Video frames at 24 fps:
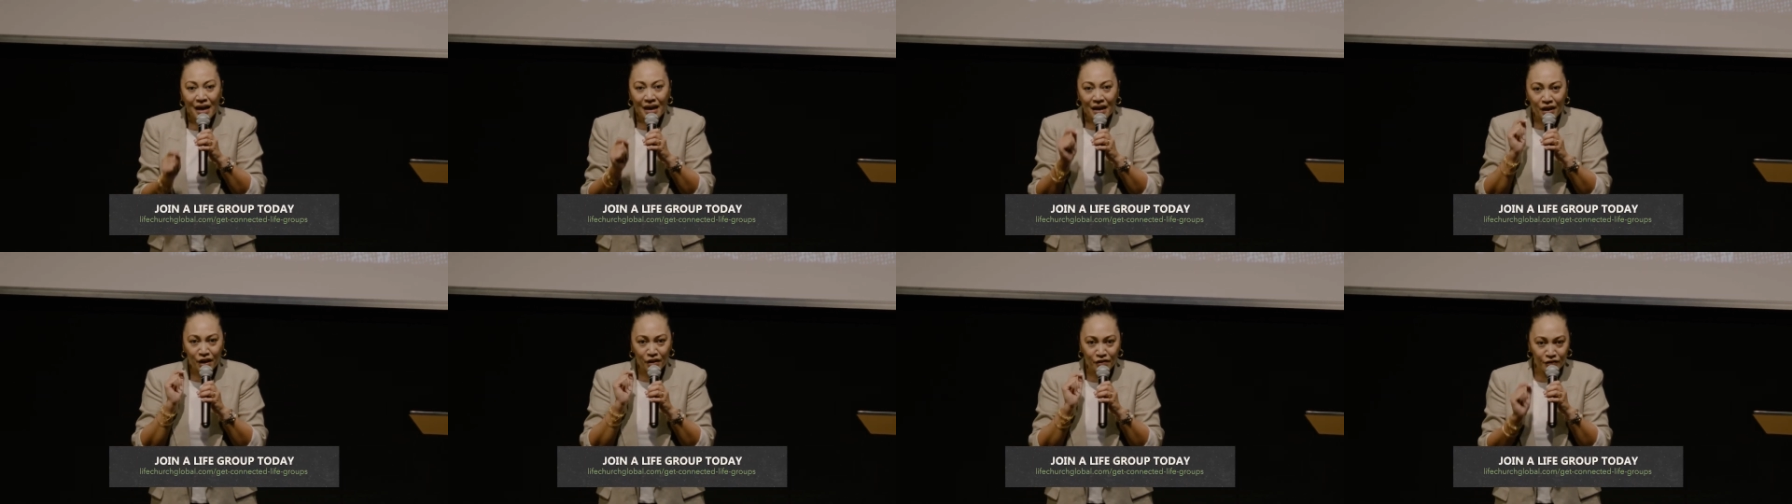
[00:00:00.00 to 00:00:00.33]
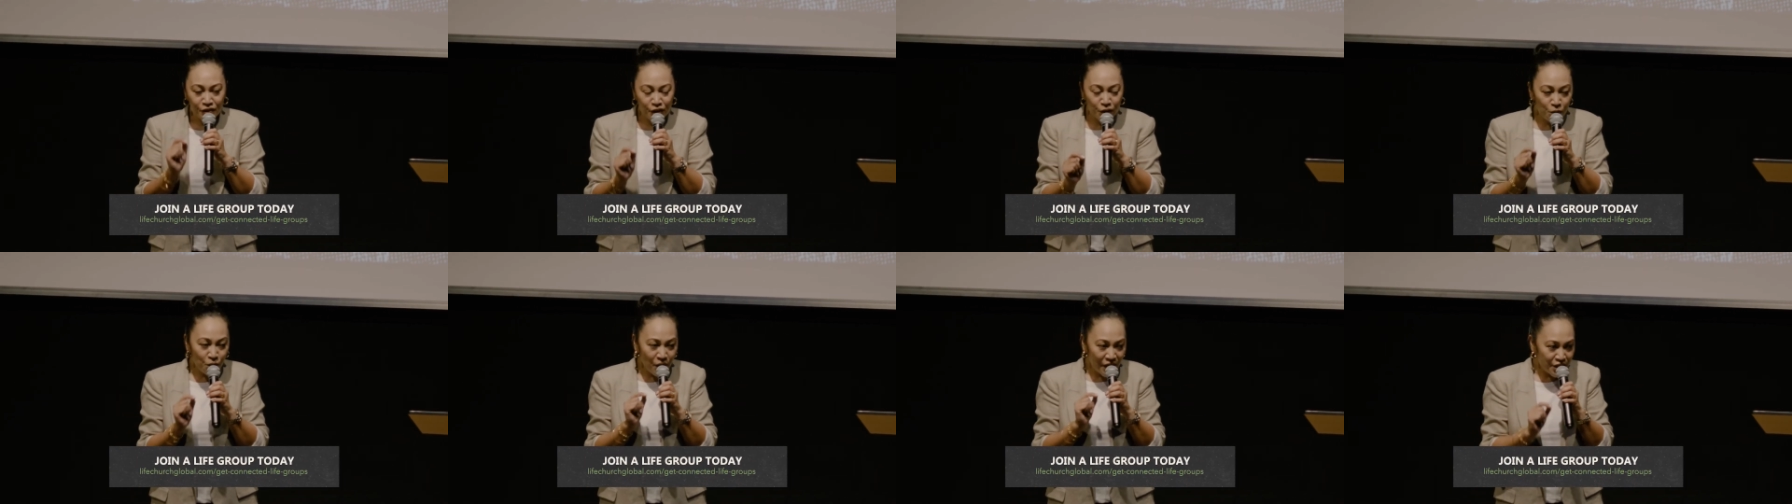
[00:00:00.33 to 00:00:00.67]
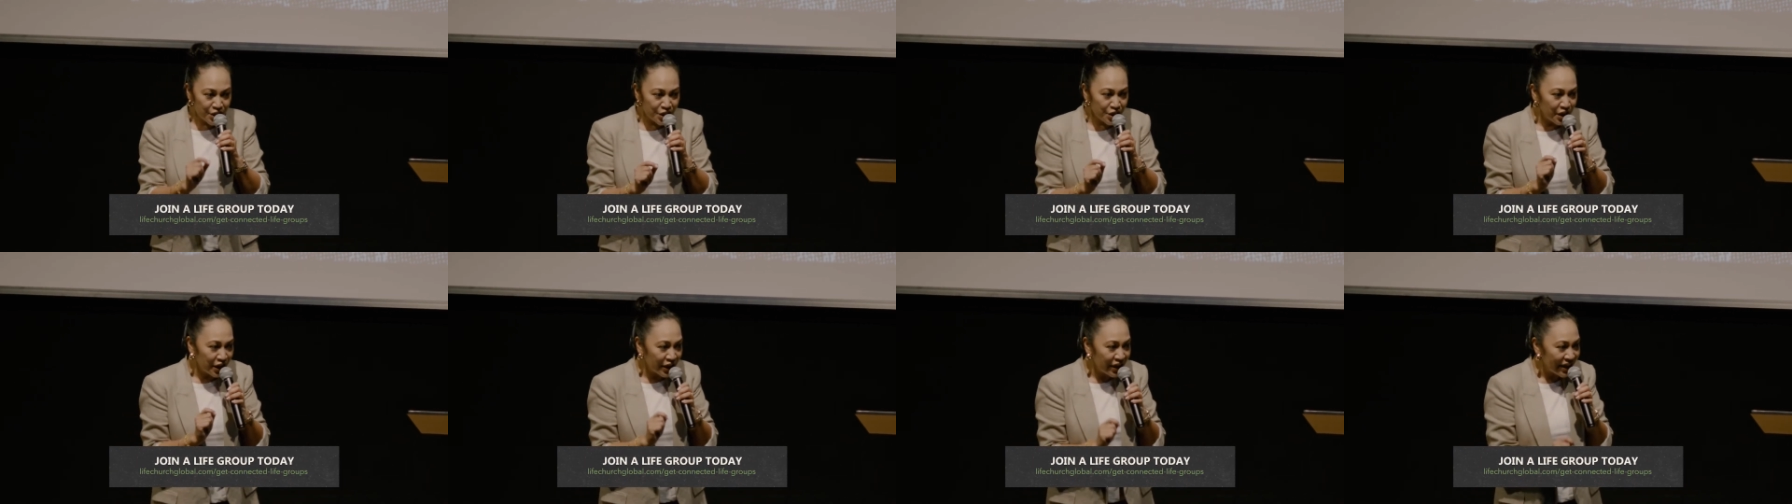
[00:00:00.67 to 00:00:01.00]
if you want
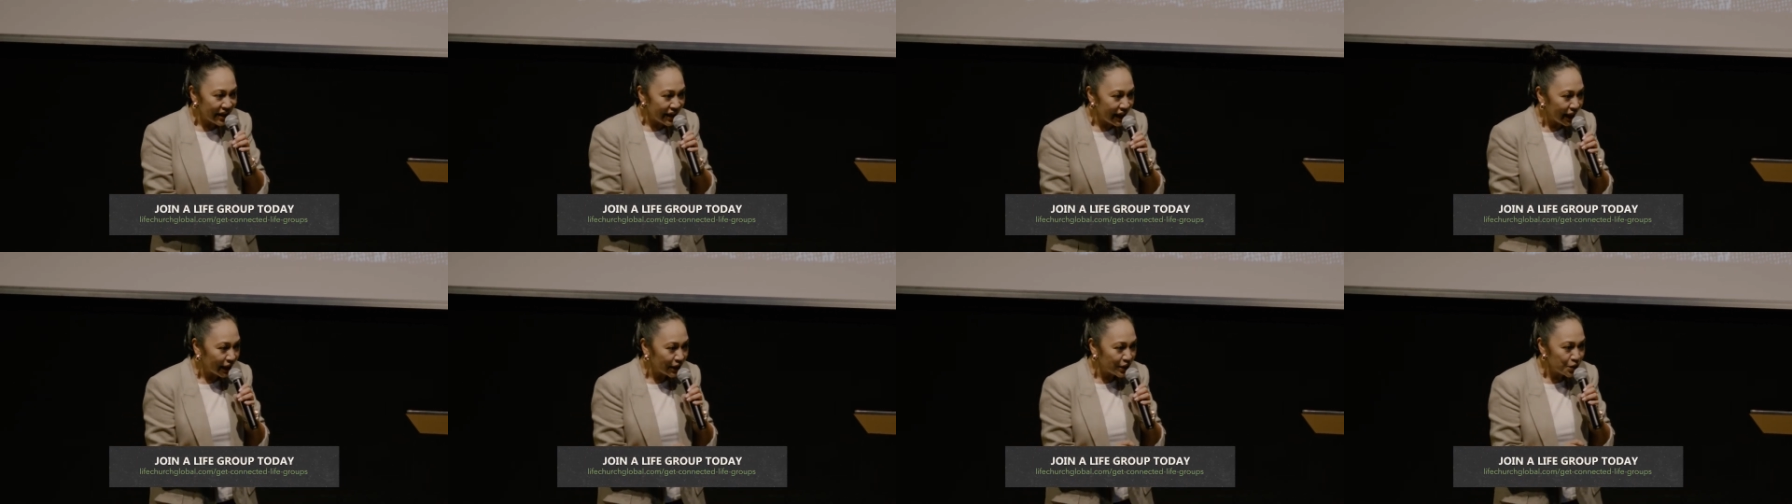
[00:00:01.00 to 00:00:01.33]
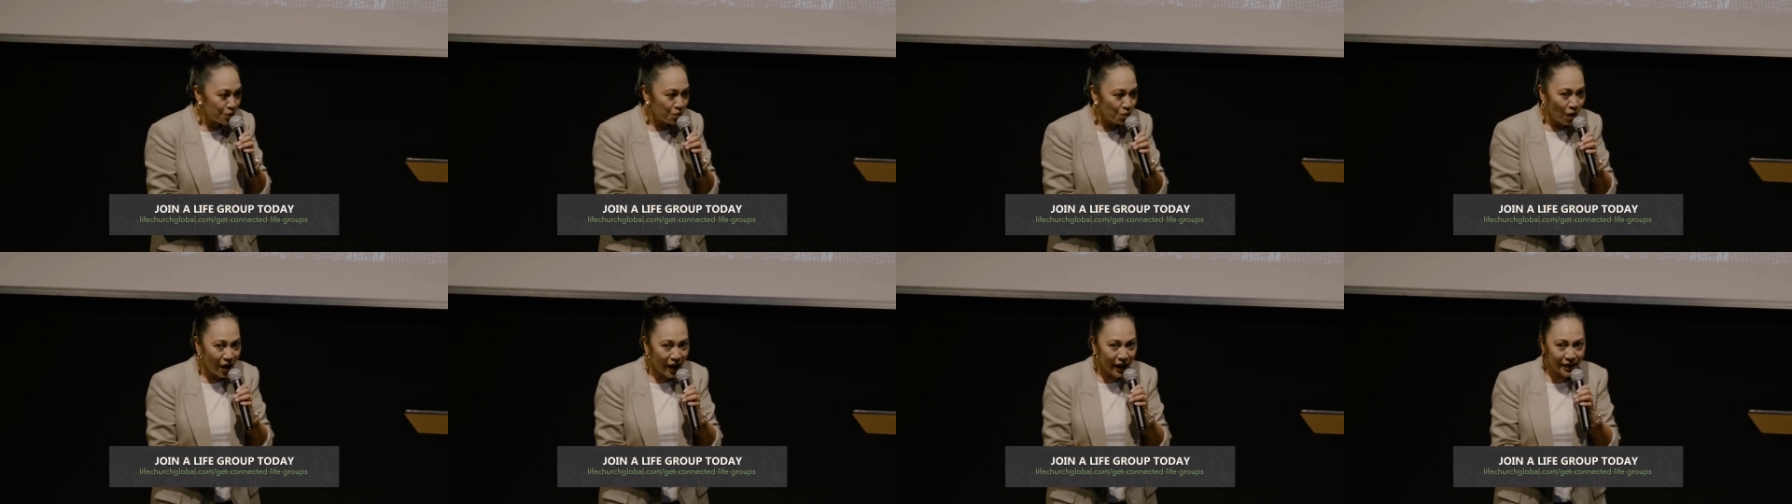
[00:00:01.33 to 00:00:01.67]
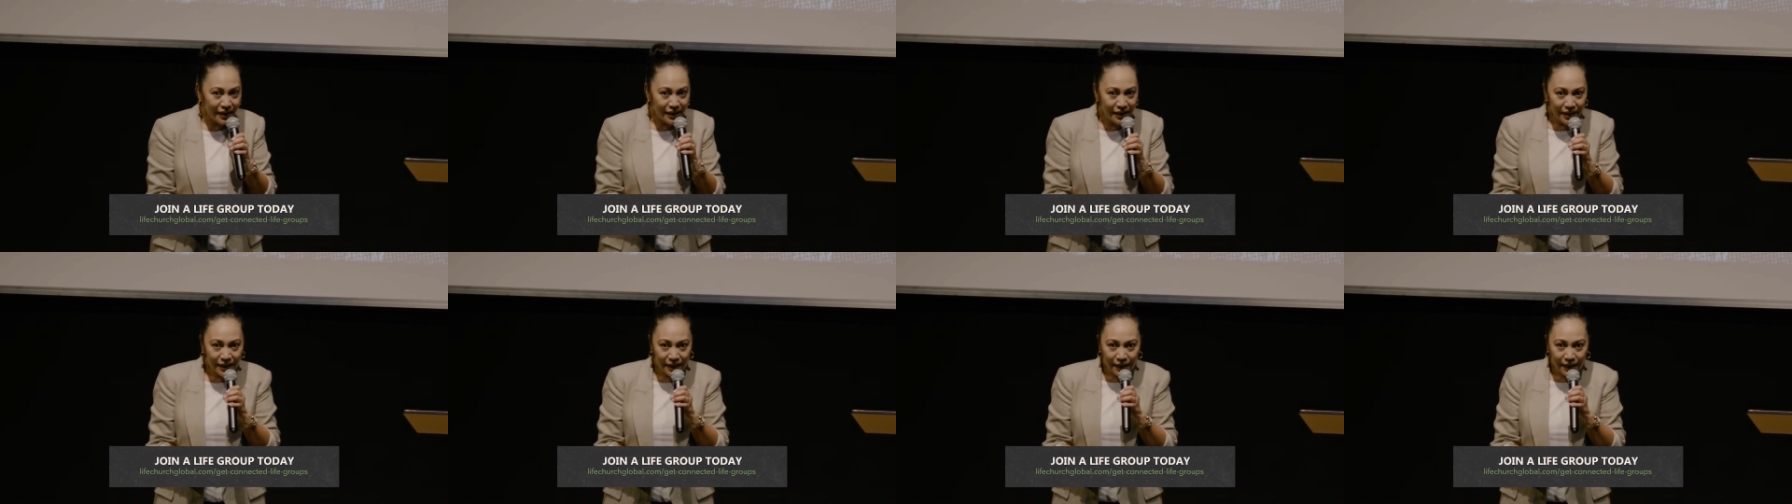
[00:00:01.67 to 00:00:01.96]
to connect to one.